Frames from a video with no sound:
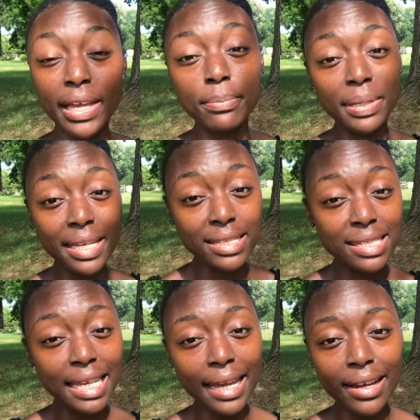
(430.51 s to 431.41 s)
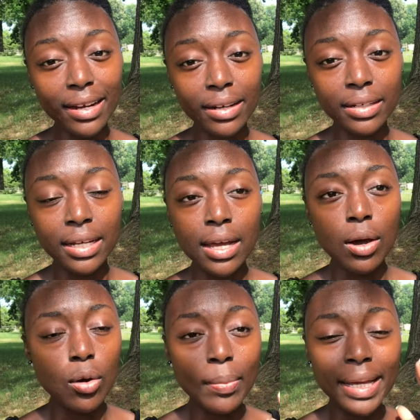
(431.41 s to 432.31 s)
And being scared,
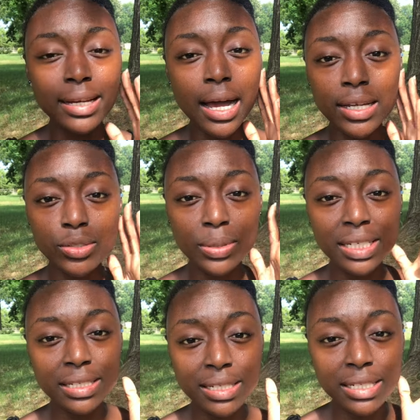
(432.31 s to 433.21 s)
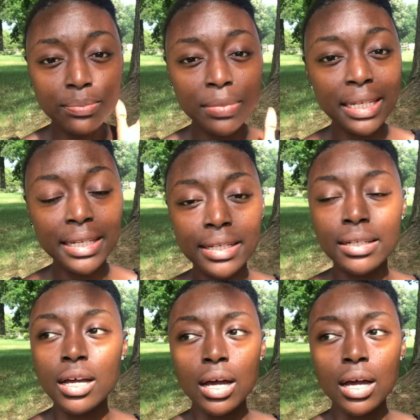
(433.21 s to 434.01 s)
oh my gosh, what does this mean?